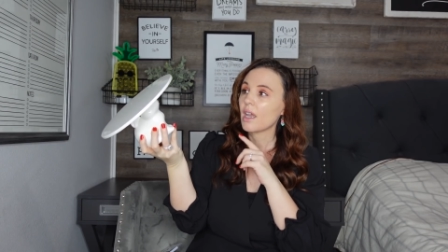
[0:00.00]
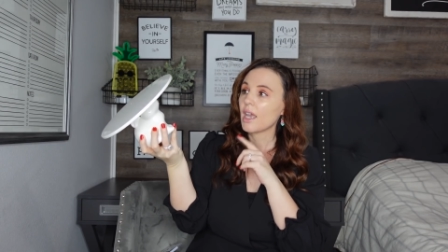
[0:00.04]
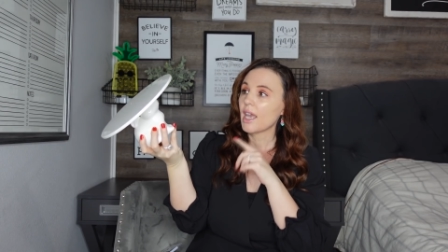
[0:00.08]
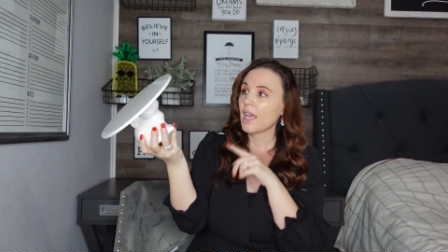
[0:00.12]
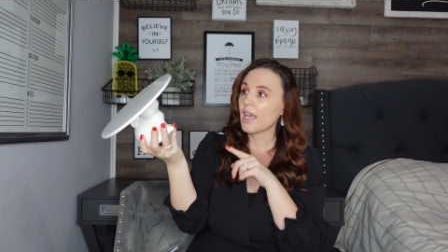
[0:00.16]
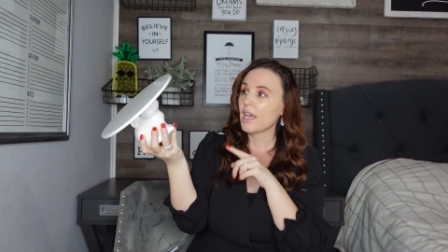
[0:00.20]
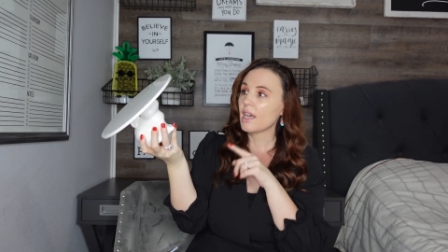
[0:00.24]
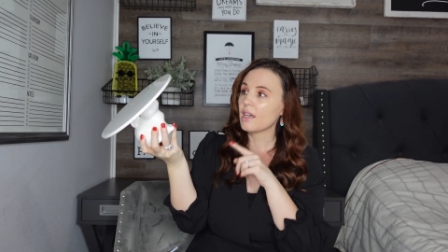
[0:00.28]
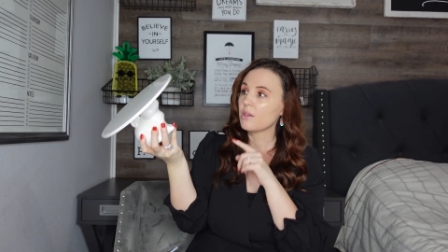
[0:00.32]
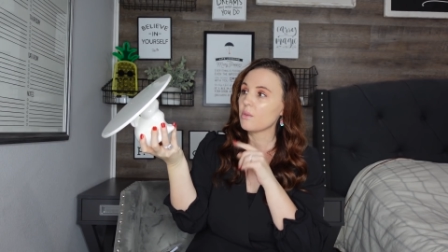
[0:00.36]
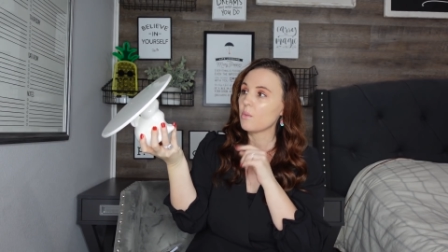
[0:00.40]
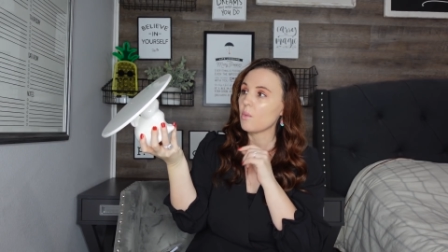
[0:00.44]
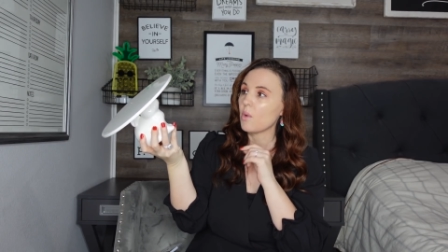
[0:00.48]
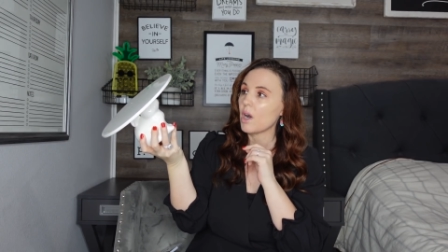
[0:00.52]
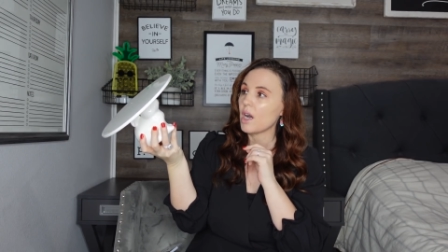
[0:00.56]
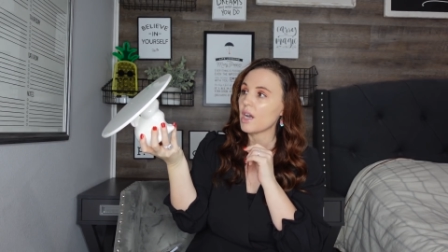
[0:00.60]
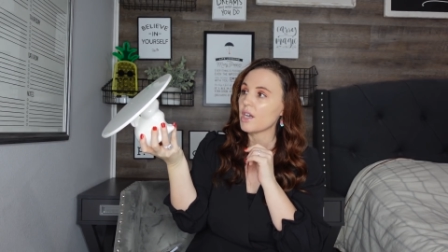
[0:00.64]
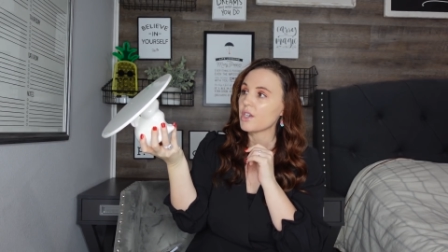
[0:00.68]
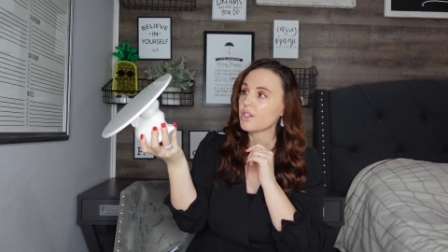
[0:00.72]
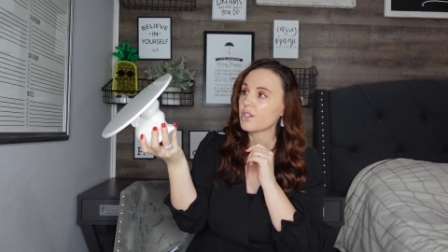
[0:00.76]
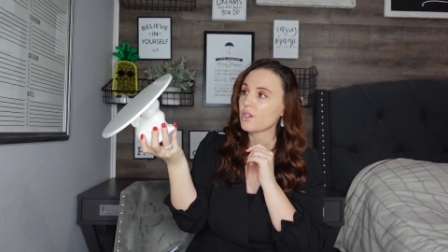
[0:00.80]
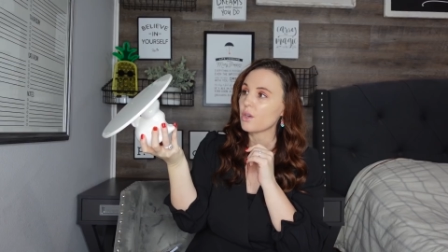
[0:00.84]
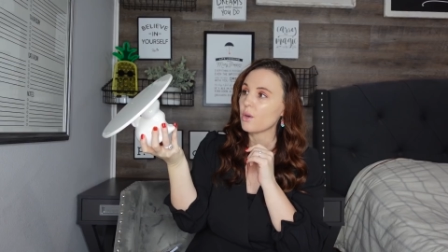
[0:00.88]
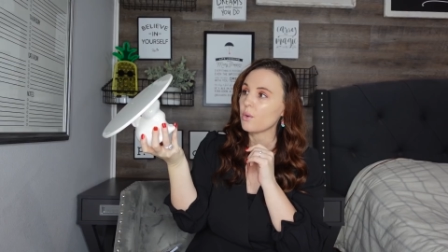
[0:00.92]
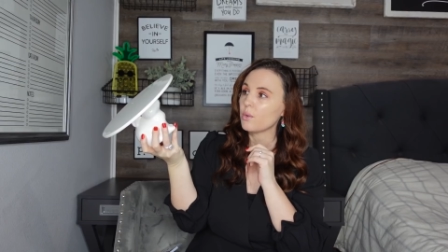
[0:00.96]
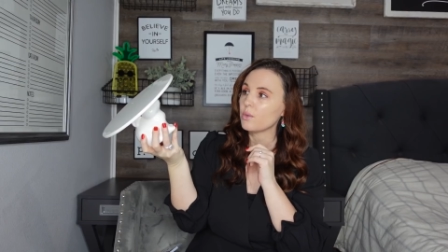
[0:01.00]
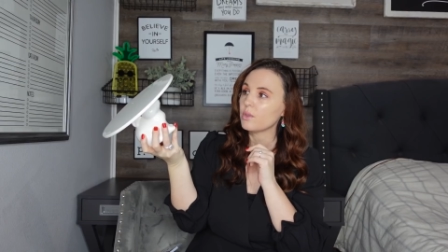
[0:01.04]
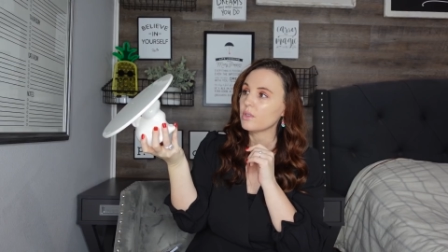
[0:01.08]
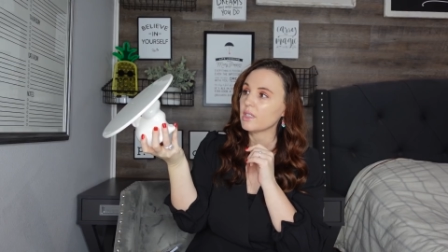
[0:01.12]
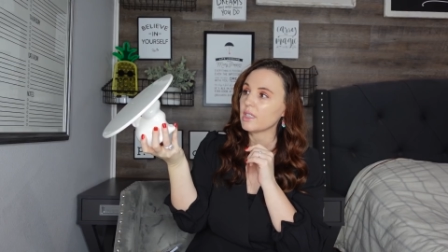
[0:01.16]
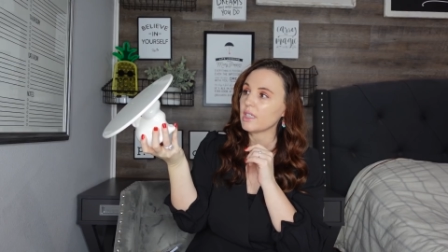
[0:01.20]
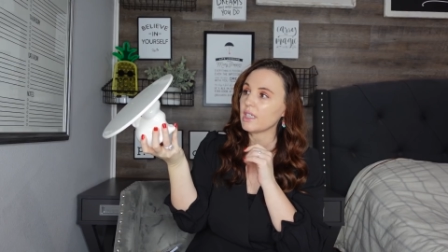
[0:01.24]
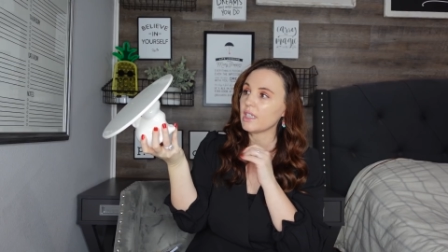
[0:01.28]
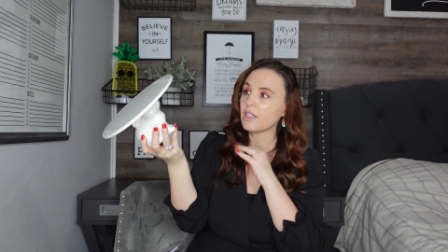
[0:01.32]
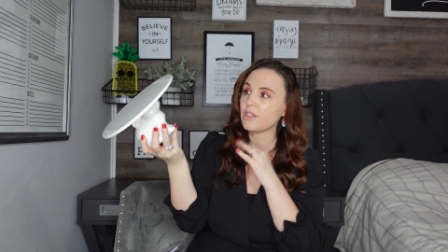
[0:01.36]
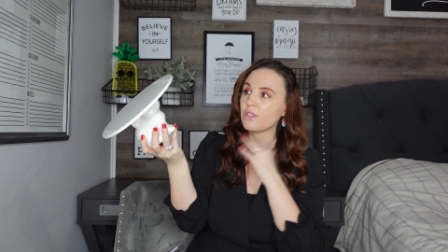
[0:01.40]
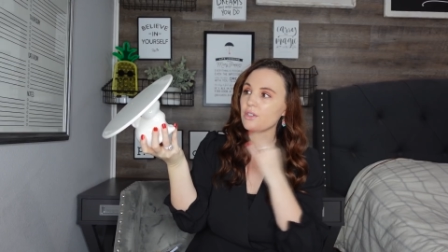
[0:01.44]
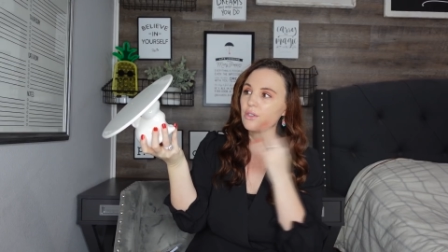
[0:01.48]
hand wash
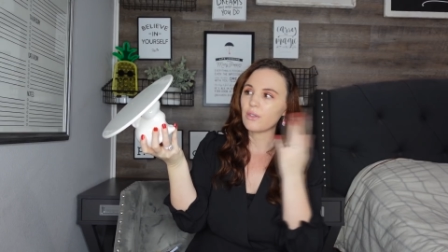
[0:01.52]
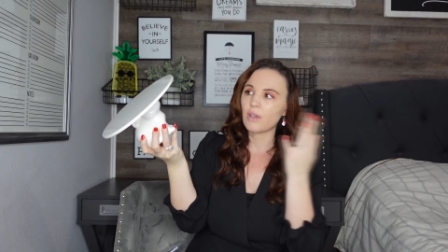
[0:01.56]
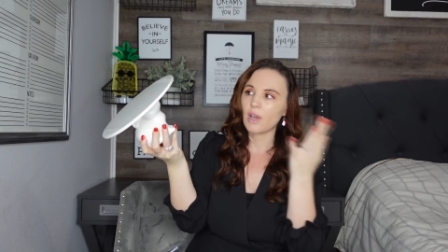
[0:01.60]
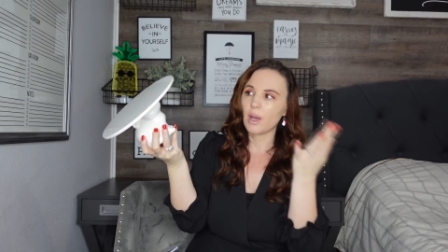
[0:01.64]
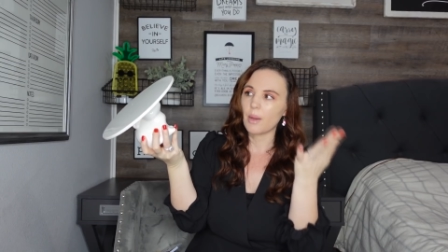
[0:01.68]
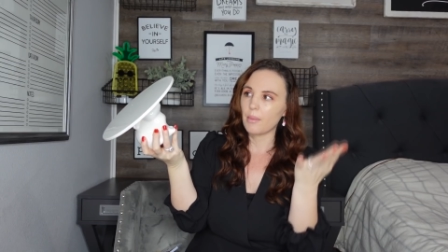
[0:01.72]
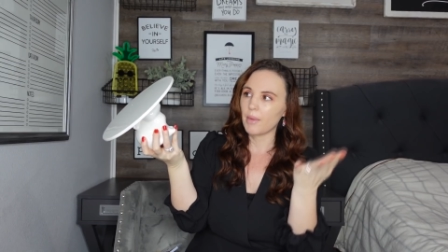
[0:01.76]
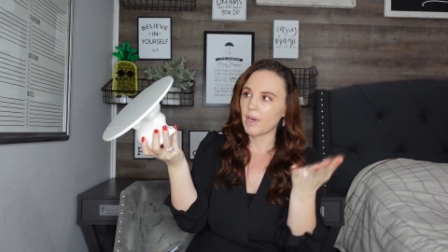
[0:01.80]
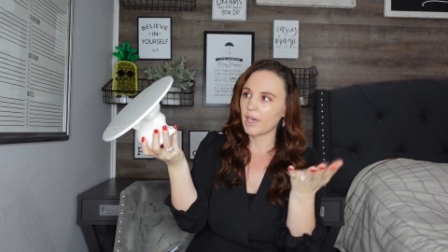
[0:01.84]
only, do not